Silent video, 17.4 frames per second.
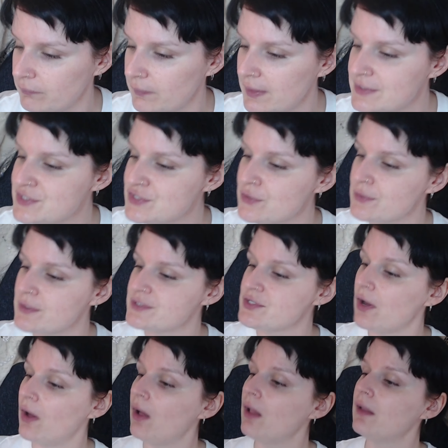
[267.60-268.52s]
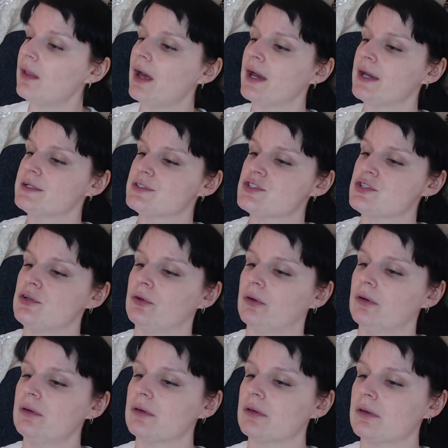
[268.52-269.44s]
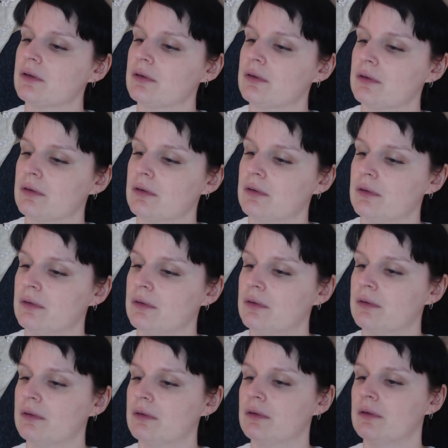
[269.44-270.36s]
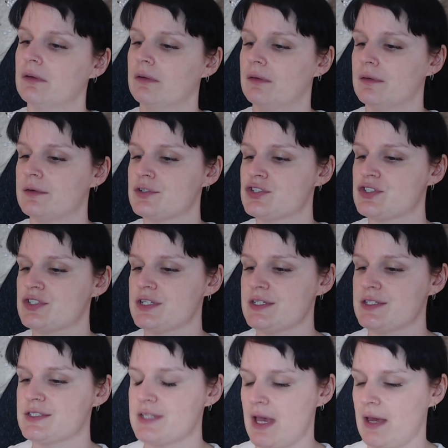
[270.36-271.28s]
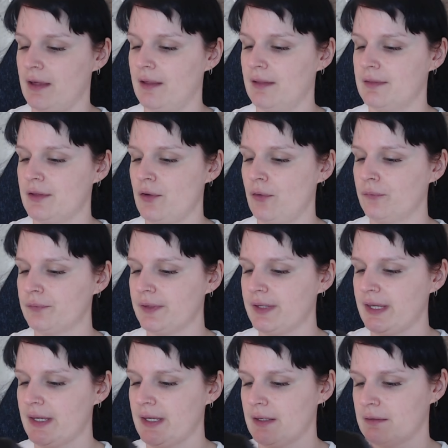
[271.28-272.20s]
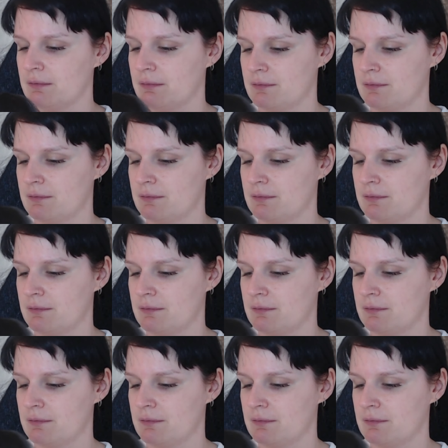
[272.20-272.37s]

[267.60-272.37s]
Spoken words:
So the doll I took, she's the only